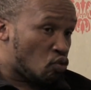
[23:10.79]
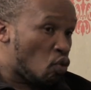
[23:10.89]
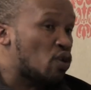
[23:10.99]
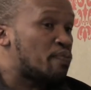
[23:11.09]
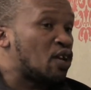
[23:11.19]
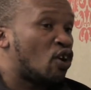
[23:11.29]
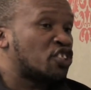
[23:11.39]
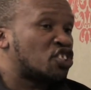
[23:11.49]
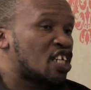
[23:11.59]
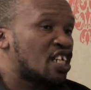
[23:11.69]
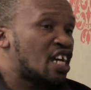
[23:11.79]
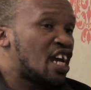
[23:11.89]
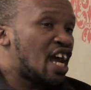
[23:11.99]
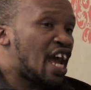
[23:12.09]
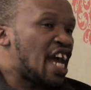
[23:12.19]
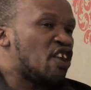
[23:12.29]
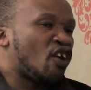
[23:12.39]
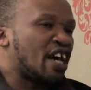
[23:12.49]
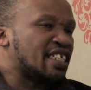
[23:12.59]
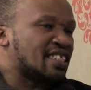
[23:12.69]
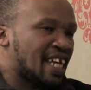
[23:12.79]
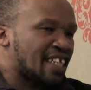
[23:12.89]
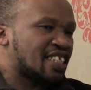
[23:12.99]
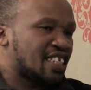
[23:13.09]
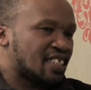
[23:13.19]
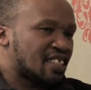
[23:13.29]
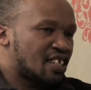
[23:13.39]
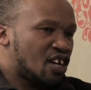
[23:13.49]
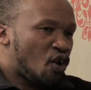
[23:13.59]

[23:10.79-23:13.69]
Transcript: would be launching an organization